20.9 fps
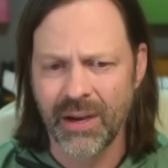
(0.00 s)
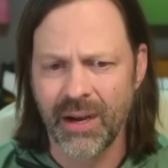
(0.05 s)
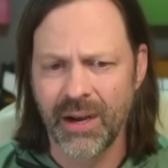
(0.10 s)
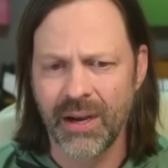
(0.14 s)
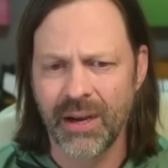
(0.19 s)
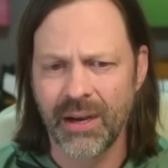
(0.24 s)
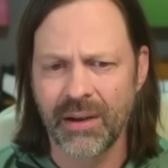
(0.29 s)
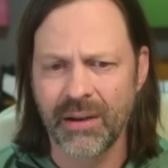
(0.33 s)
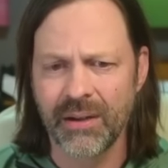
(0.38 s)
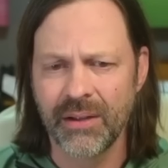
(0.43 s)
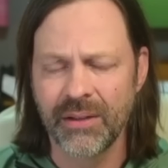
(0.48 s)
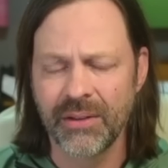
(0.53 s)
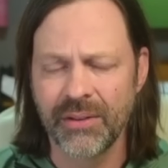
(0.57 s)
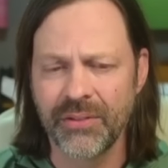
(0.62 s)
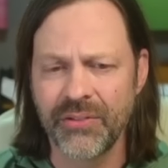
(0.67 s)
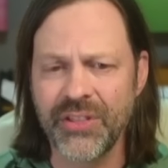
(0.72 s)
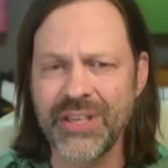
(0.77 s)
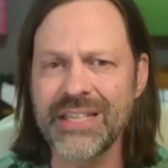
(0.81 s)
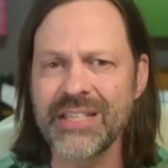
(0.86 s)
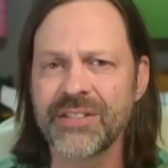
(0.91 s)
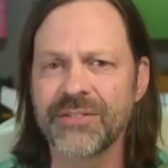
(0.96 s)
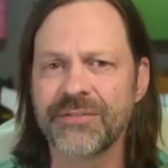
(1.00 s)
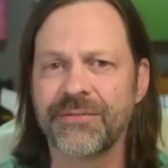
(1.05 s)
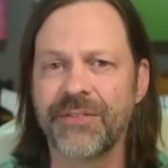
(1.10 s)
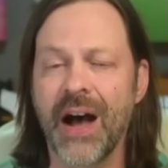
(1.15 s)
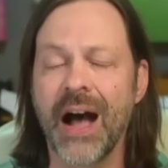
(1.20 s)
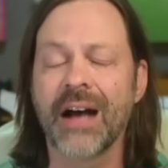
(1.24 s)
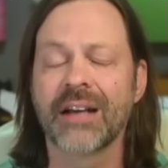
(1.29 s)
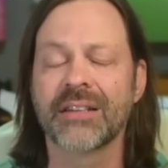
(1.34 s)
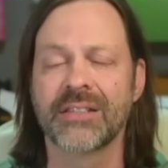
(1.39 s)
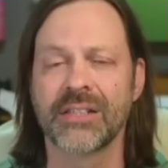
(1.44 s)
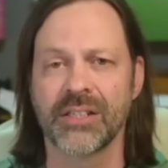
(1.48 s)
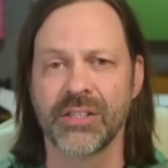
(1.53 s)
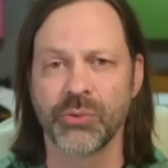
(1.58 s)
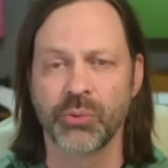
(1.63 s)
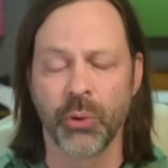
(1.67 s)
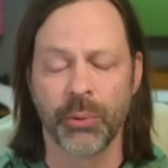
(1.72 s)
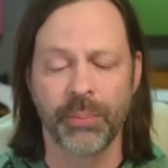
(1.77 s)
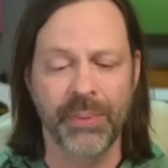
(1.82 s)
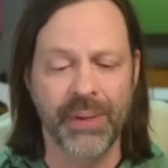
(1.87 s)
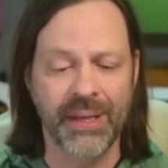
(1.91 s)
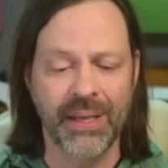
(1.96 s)
Uh, these
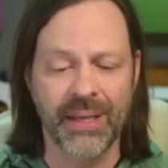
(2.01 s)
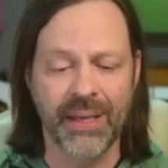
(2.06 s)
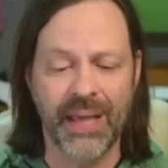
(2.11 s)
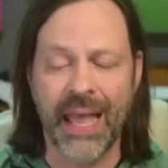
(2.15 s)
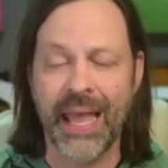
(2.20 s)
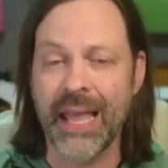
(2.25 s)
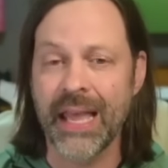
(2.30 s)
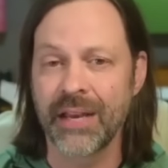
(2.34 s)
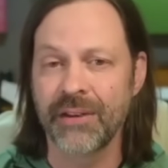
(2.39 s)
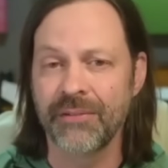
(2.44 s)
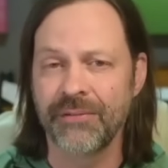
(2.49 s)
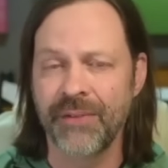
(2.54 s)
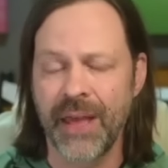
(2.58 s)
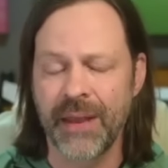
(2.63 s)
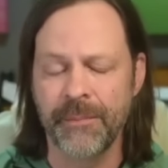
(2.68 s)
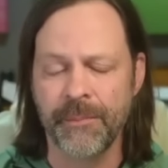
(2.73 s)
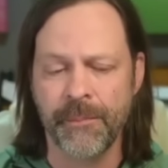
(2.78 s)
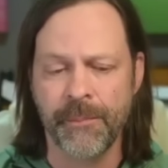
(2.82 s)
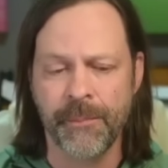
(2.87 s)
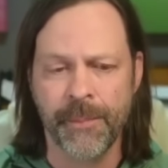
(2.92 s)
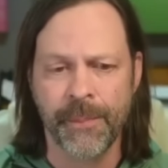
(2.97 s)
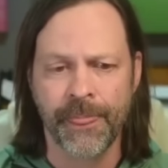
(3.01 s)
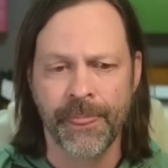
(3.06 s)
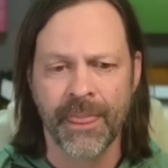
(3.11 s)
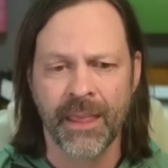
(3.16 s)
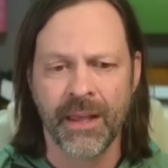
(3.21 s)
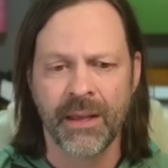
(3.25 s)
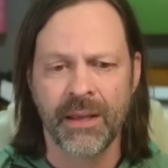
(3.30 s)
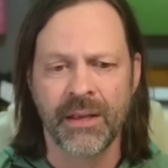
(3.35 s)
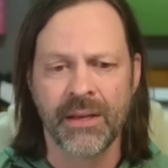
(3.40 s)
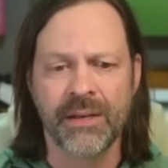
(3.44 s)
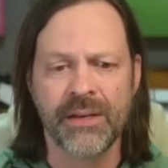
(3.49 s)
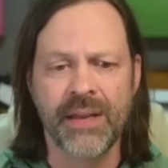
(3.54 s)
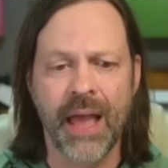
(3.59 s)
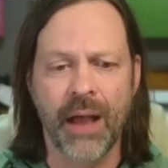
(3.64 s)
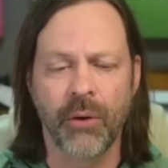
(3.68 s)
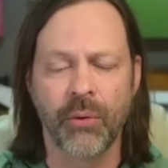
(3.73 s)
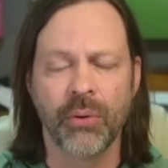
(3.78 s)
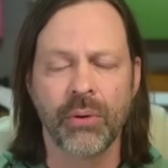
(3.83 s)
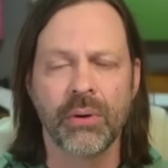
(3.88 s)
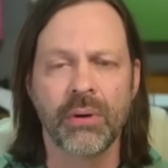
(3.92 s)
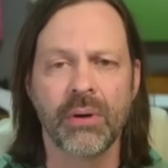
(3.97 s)
foxes were being hand fed.
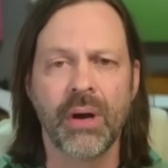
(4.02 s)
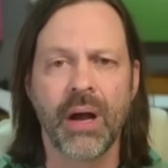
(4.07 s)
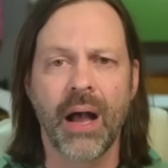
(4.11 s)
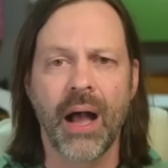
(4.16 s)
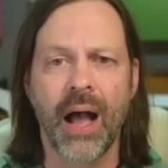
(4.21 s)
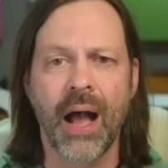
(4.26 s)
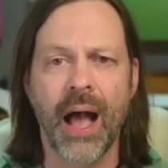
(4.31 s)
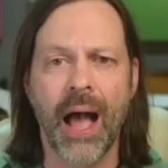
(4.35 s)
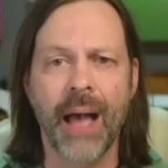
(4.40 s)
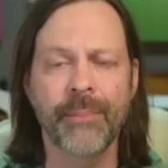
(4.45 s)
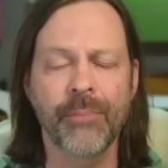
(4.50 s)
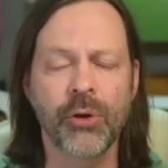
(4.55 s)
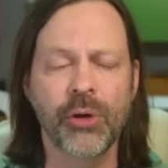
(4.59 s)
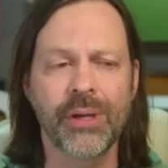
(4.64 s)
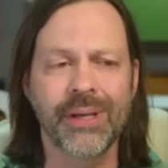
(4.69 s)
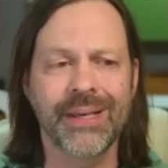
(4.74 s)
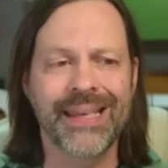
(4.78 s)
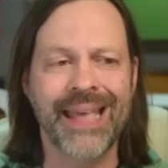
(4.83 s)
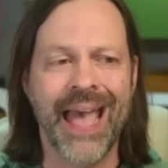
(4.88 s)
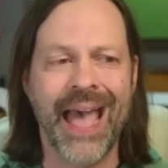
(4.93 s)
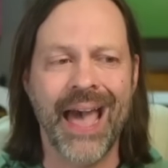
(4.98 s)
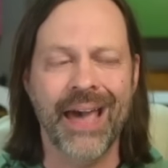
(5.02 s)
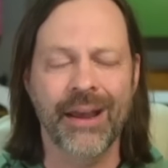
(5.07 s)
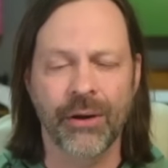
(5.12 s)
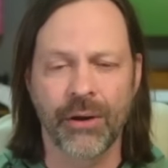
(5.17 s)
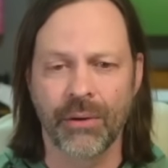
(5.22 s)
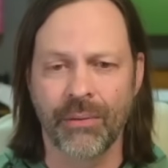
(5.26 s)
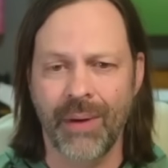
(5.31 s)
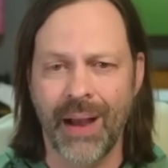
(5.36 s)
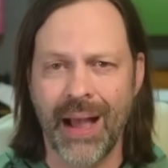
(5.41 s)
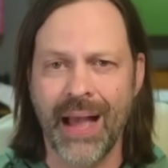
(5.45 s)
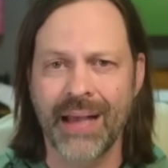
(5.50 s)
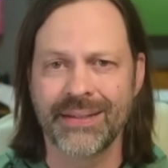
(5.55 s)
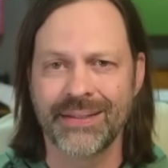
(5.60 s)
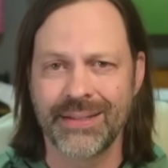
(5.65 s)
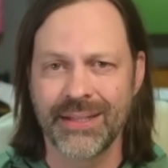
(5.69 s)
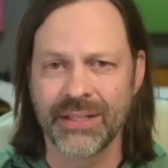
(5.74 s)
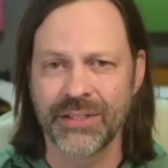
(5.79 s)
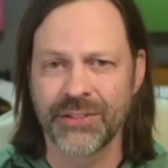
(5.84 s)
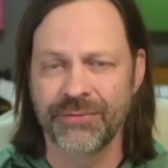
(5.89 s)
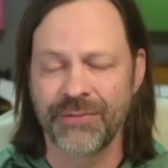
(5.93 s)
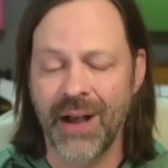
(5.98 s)
Now, I'm going to
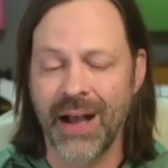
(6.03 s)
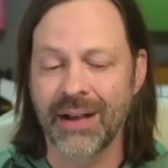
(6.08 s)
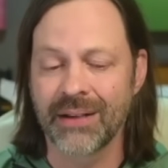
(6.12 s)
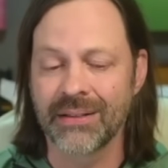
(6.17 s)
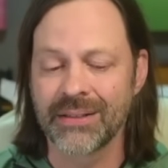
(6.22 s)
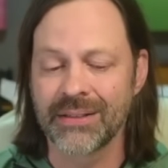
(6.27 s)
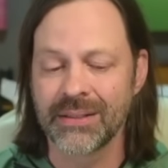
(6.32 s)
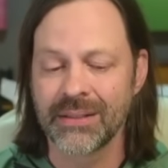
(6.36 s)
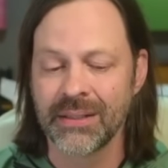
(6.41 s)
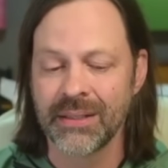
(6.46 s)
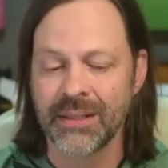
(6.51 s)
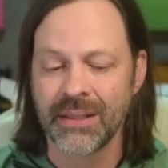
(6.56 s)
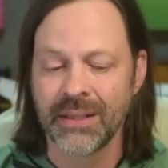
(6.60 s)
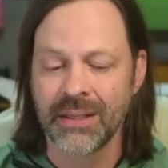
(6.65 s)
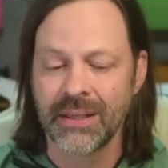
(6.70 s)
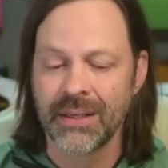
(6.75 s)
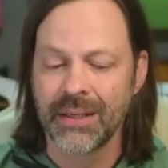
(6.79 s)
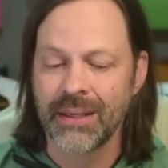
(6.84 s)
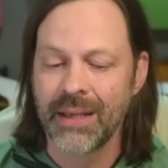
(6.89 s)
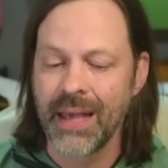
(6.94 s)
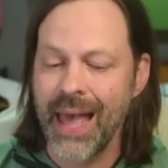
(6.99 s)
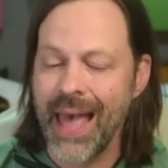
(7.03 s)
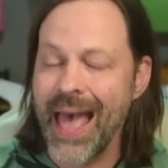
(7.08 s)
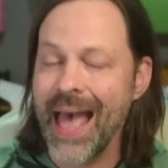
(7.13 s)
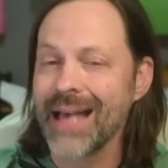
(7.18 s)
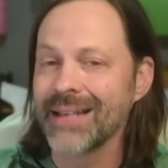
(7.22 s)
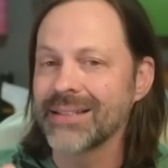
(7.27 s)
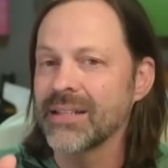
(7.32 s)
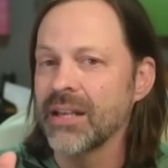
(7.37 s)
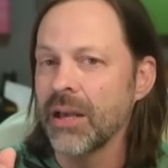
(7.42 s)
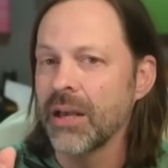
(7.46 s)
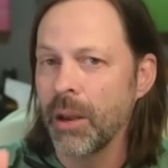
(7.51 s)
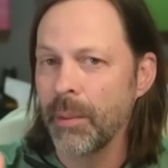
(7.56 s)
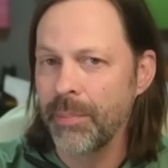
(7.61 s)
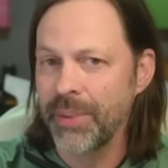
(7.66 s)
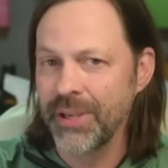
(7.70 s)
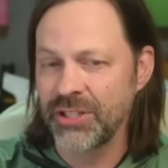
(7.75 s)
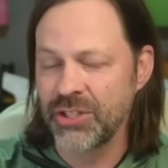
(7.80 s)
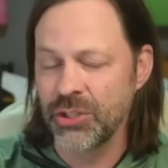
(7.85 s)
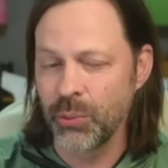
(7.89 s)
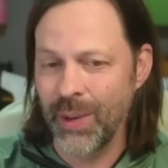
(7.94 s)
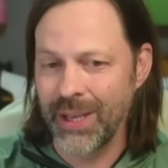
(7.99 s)
categorize this fox as
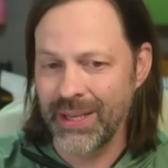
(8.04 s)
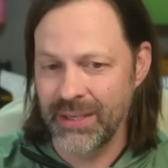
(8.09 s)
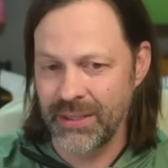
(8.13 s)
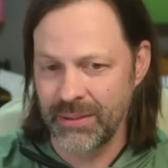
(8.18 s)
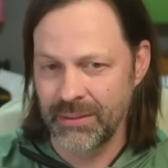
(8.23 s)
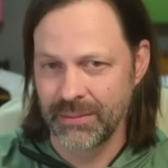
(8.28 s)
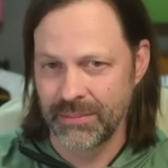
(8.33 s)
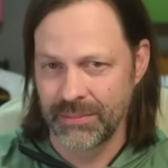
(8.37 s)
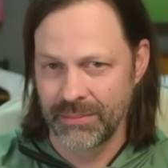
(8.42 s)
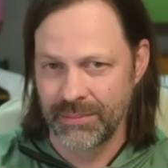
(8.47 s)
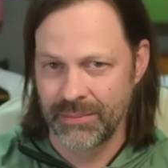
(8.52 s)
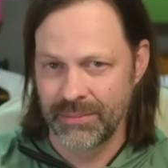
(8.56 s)
habituated.